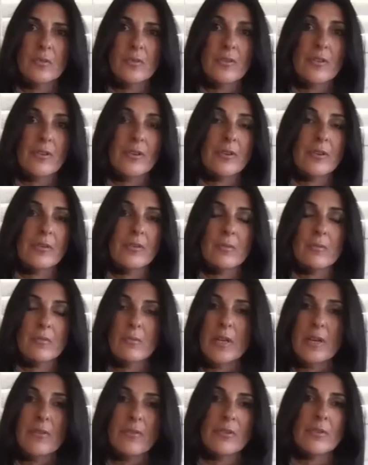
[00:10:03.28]
their
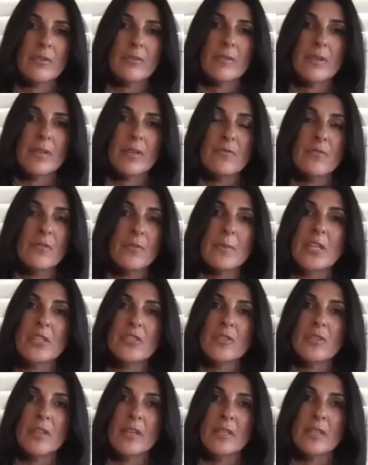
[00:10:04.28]
whatever
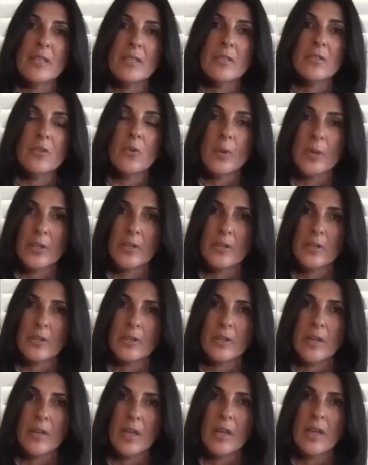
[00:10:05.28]
information they need
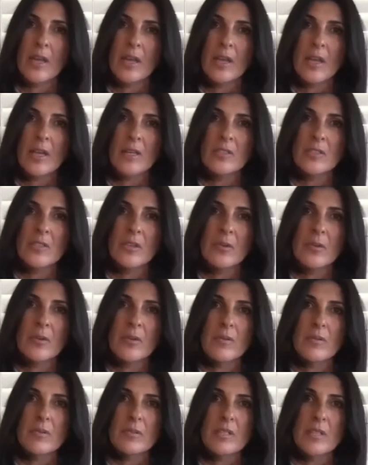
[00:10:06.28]
quicker. And
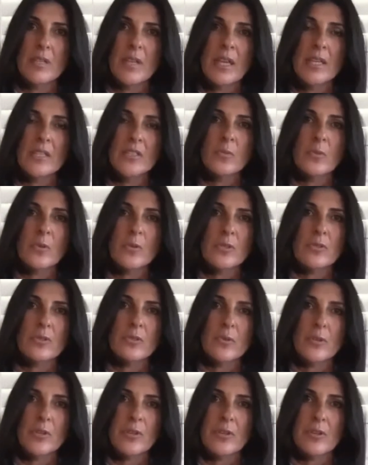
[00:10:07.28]
so today's world
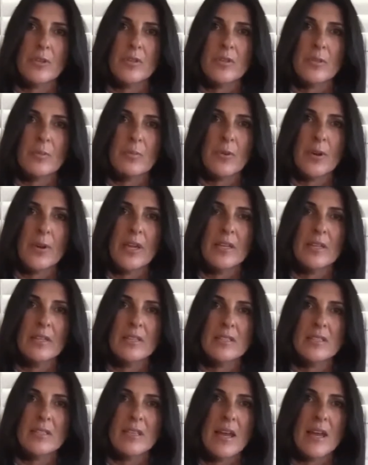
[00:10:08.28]
order, the brand
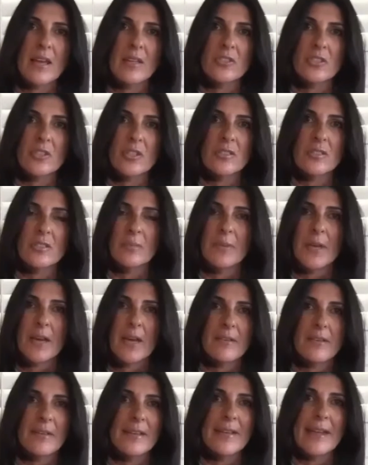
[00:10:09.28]
is not just
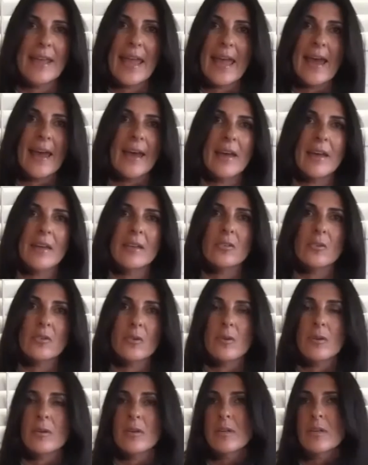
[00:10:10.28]
about an ad
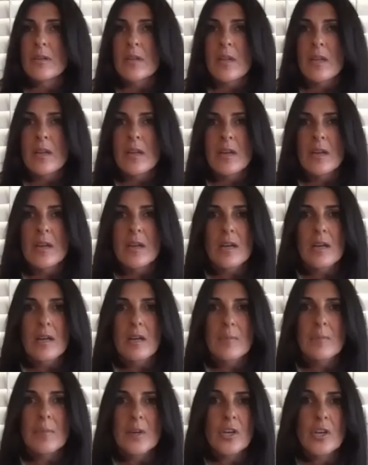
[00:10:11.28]
or
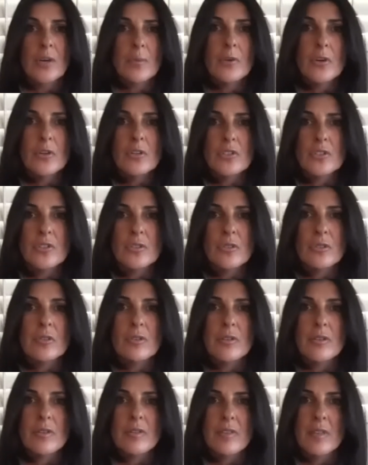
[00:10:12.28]
a commercial
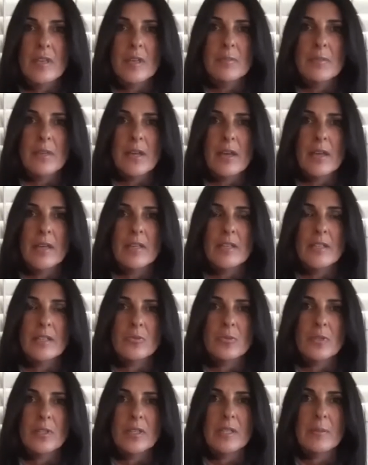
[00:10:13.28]
or a theme line.
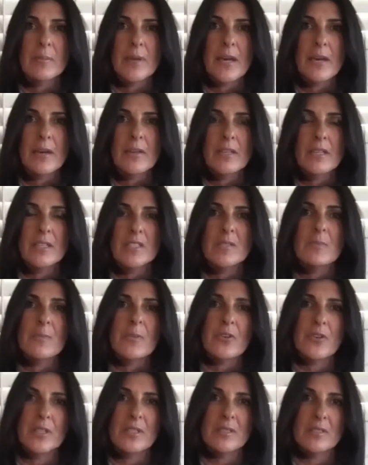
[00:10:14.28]
It's really about
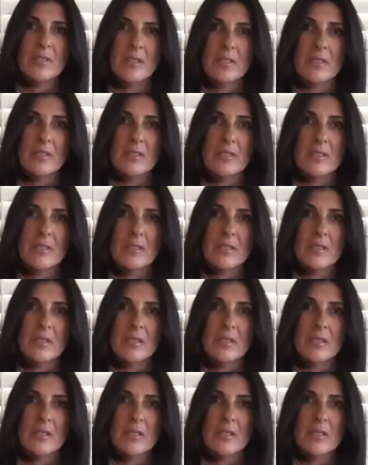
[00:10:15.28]
experiences